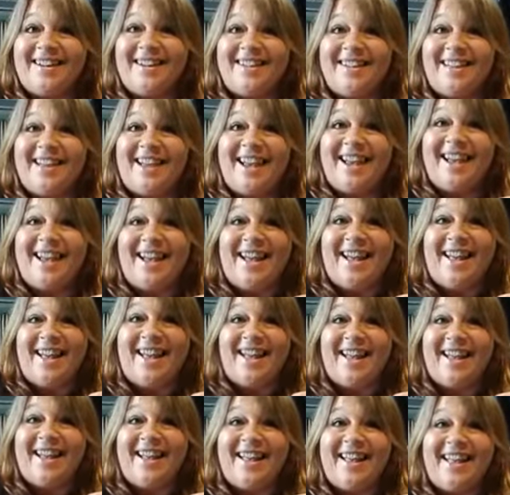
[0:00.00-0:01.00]
what colors
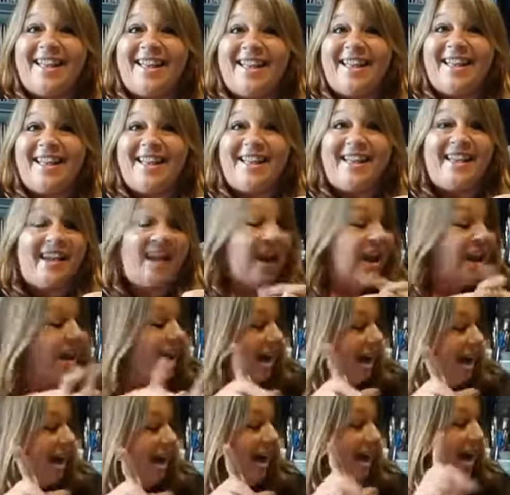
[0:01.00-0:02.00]
did you use?
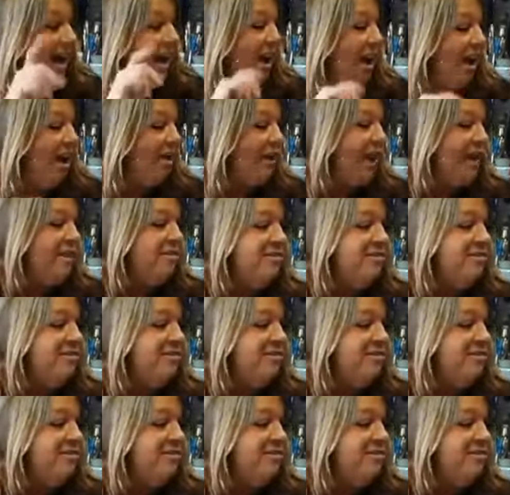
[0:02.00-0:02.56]
Okay,